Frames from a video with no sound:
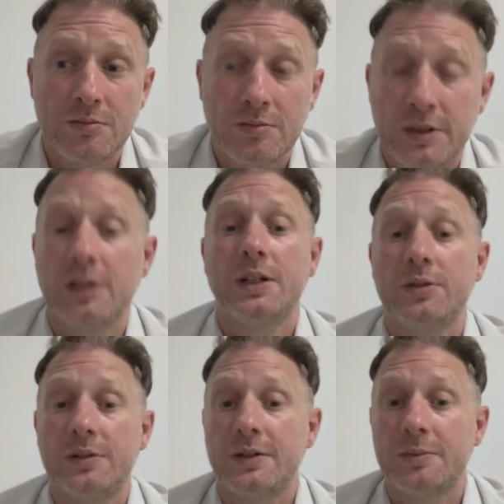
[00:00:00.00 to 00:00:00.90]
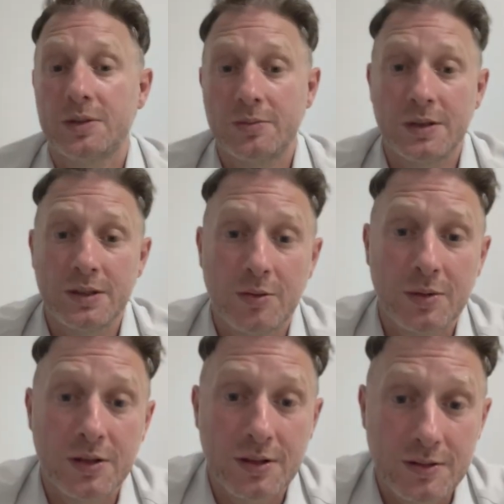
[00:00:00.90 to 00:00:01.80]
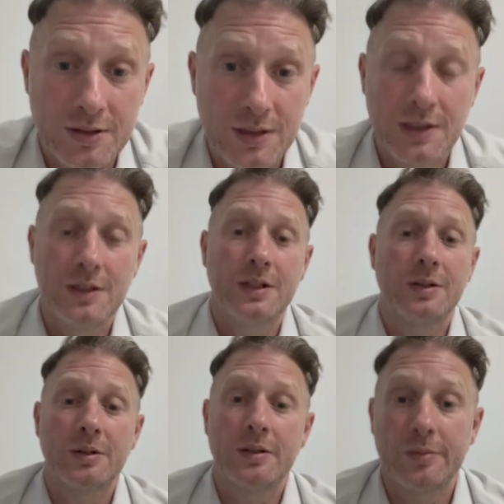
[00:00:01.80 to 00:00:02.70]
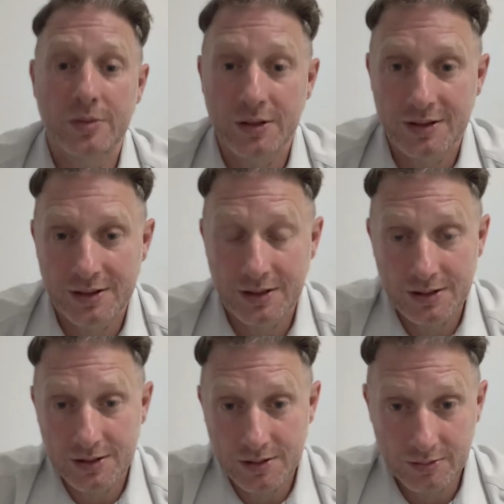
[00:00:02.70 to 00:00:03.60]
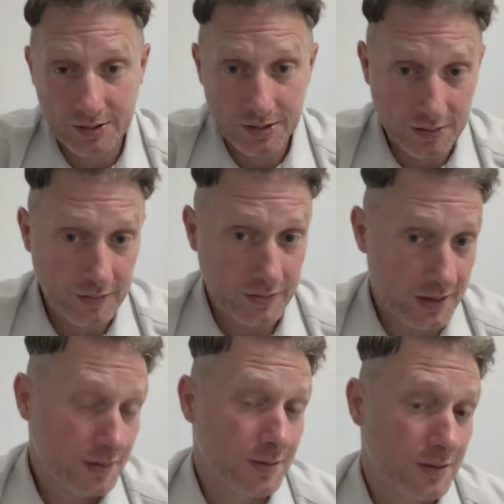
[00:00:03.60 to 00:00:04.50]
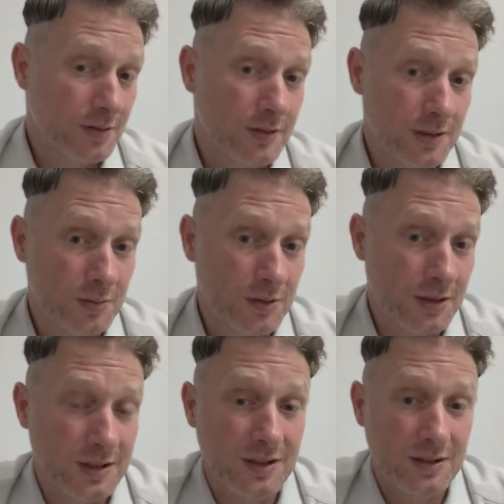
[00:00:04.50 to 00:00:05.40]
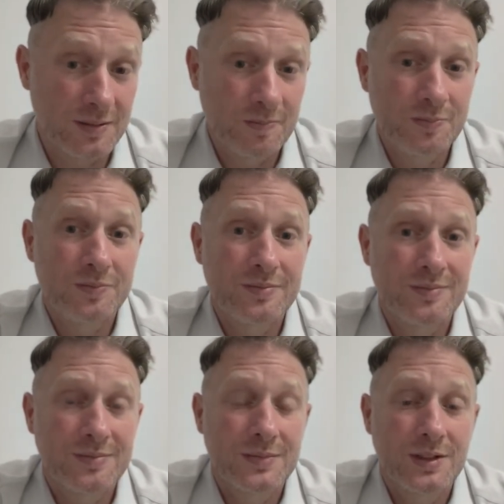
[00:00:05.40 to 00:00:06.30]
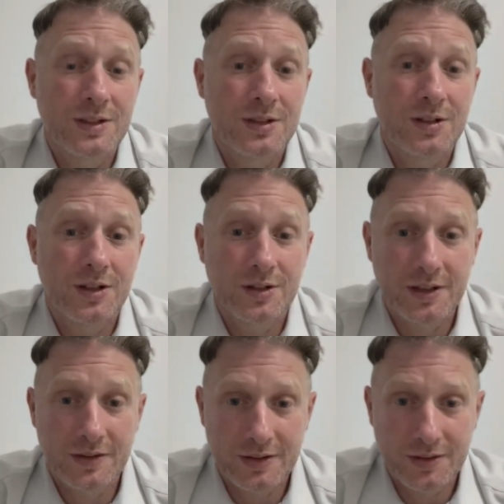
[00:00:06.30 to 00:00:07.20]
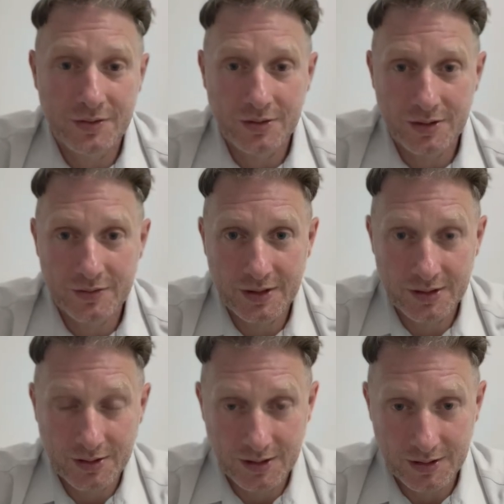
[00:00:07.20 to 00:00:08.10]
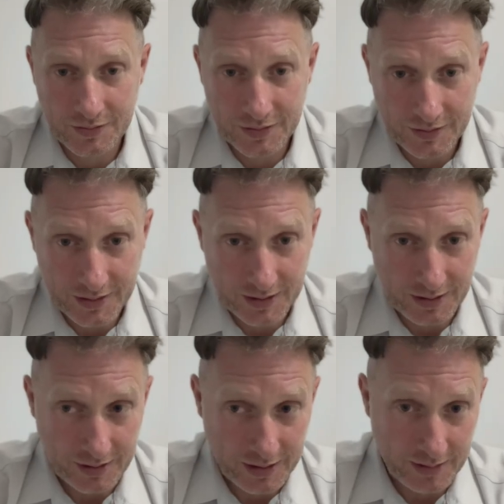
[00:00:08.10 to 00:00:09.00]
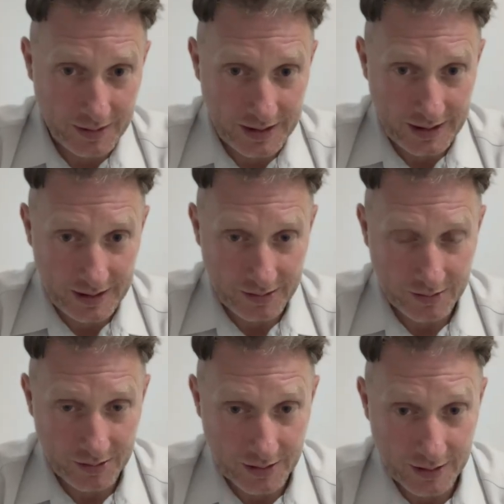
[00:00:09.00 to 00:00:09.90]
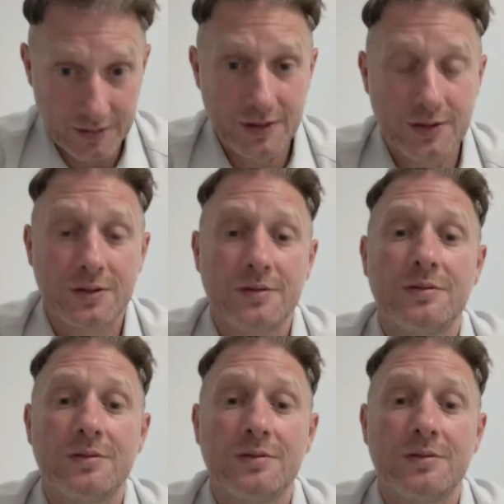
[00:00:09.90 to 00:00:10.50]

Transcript: yeah, I do have that much money. I'll buy it. And he went and bought it. I said, this is a really good investment. So here's my idea. I don't have enough for it. I've only got like 50. You need about 80 or 90,000.